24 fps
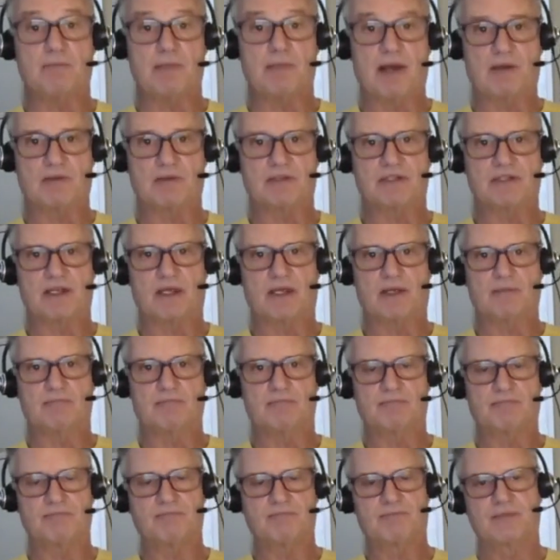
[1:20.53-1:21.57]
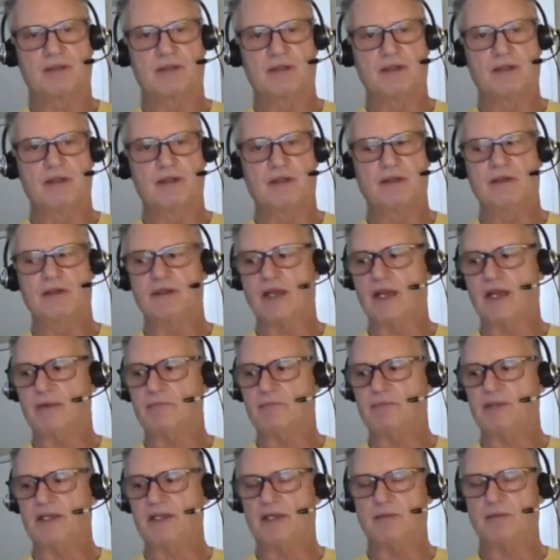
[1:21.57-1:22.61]
Mountain Time, nine
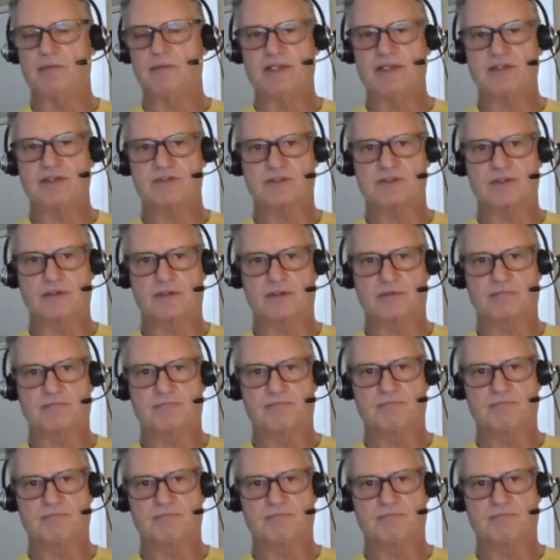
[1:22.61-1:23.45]
p.m. Eastern.